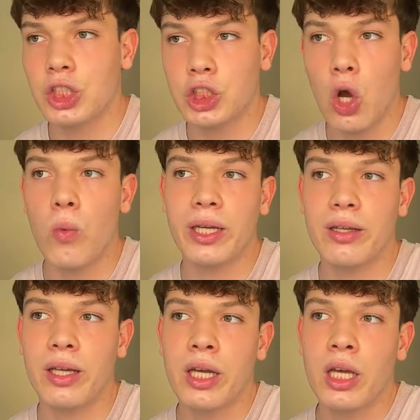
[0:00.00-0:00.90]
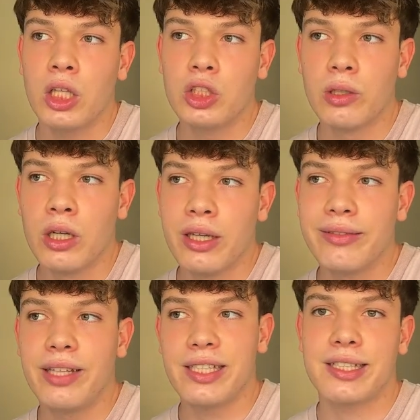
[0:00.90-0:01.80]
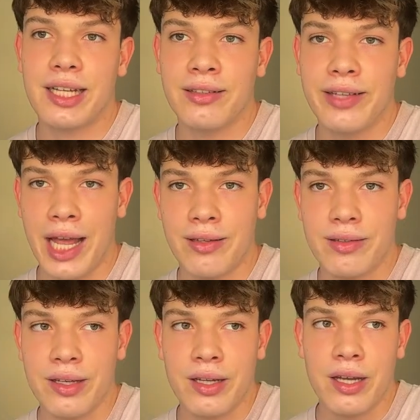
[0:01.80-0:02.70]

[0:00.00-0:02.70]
showing your discontent